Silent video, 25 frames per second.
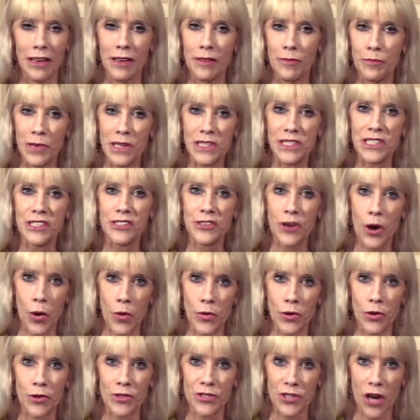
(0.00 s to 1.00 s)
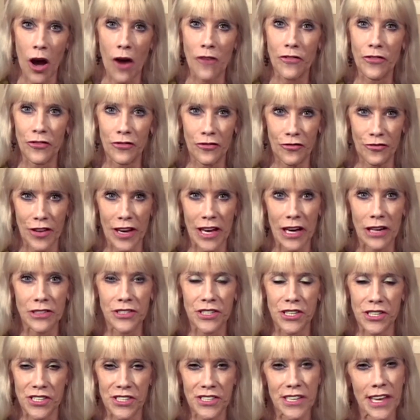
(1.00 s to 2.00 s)
Business owners often fail
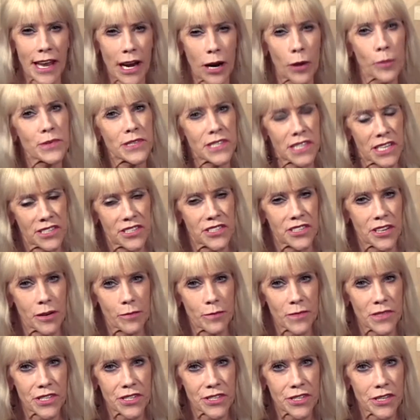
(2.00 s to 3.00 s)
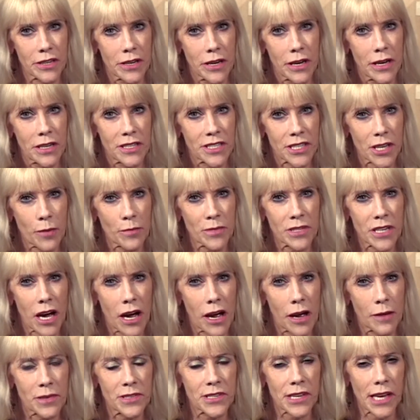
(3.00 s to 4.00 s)
to set up systems.
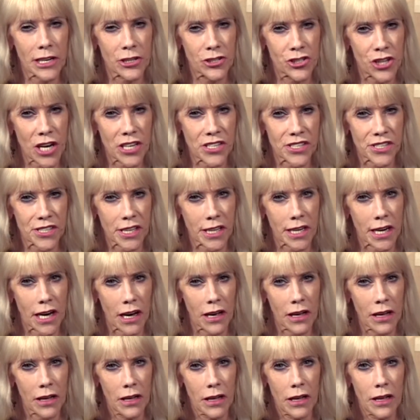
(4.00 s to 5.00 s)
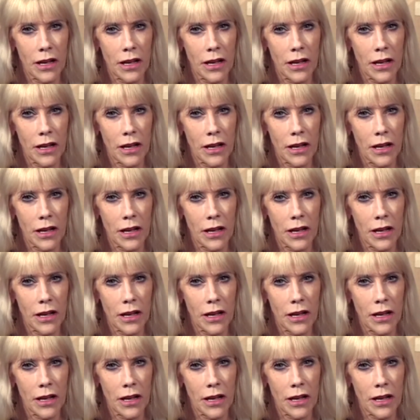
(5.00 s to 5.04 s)
Sometimes, like Jessica,